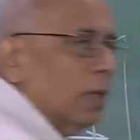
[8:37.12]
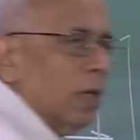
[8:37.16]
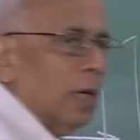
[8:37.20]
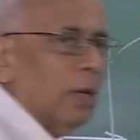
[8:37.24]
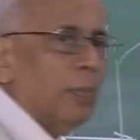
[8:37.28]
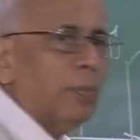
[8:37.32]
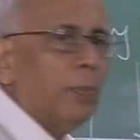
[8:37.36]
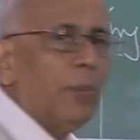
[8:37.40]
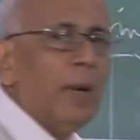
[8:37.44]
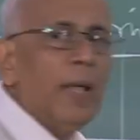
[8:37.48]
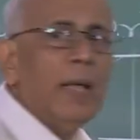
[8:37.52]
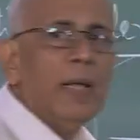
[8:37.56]
a
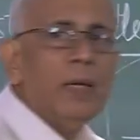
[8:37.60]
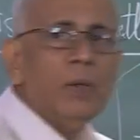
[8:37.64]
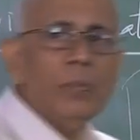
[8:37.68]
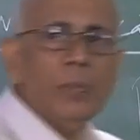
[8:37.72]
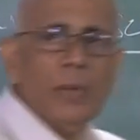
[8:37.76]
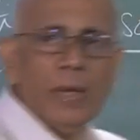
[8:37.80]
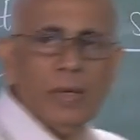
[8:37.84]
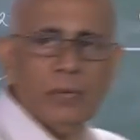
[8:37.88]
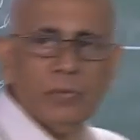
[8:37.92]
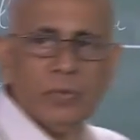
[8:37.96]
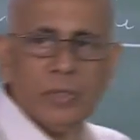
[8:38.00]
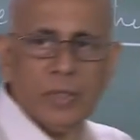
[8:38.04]
plane
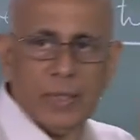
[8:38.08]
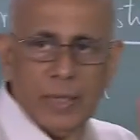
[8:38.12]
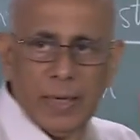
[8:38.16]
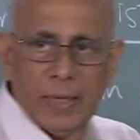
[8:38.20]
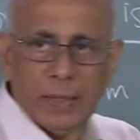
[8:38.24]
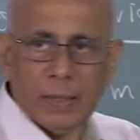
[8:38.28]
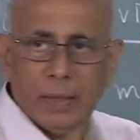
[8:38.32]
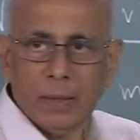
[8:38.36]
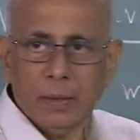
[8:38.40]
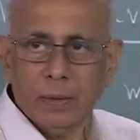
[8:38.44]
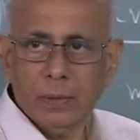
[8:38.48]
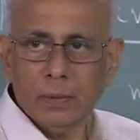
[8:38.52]
wave
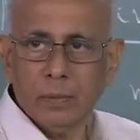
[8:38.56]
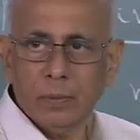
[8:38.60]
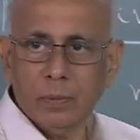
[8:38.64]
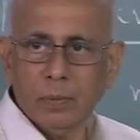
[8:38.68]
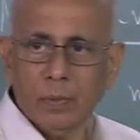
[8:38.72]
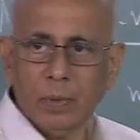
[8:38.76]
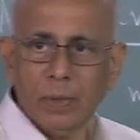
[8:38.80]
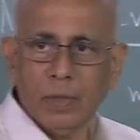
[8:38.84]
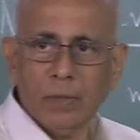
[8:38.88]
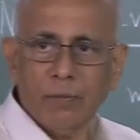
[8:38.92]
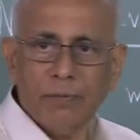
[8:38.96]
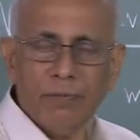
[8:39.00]
state
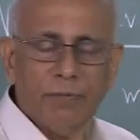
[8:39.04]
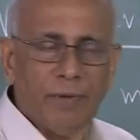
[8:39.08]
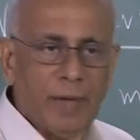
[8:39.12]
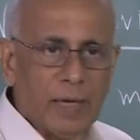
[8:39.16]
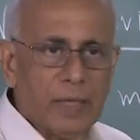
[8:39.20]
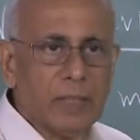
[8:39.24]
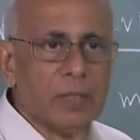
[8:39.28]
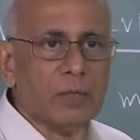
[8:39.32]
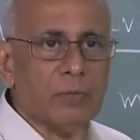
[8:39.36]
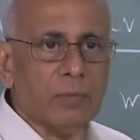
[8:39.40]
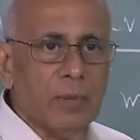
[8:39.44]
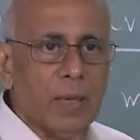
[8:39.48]
with a
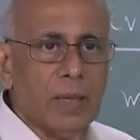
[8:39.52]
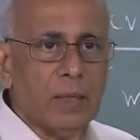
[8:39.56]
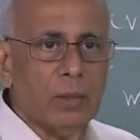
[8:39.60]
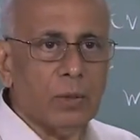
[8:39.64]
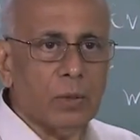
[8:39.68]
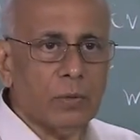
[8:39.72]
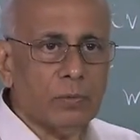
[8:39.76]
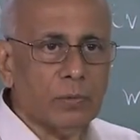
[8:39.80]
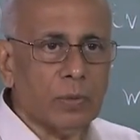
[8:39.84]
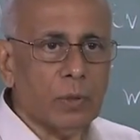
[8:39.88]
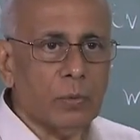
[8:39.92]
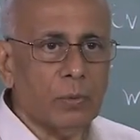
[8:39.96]
fixed value
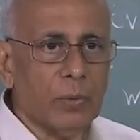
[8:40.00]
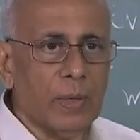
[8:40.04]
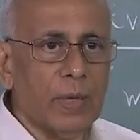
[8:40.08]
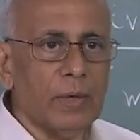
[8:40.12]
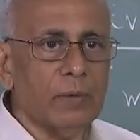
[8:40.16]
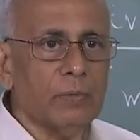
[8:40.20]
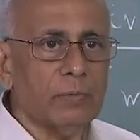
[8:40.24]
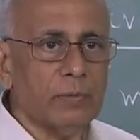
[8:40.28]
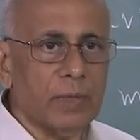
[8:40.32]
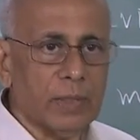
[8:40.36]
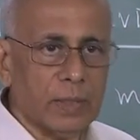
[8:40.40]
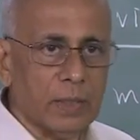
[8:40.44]
of the
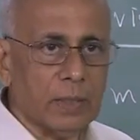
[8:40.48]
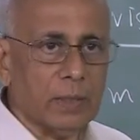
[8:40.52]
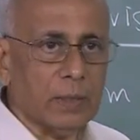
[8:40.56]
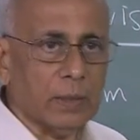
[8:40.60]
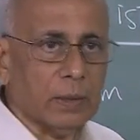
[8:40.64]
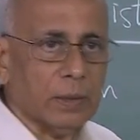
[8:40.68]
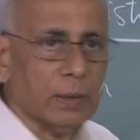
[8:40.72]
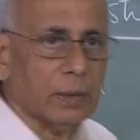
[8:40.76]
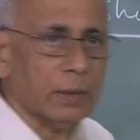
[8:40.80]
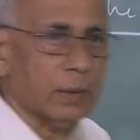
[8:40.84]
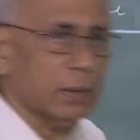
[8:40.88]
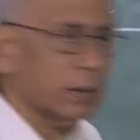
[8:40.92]
wave vector.
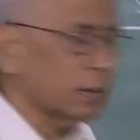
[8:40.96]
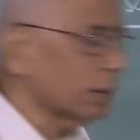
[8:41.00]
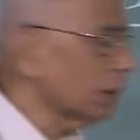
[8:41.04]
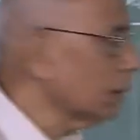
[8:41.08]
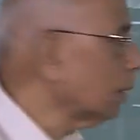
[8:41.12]
Huh?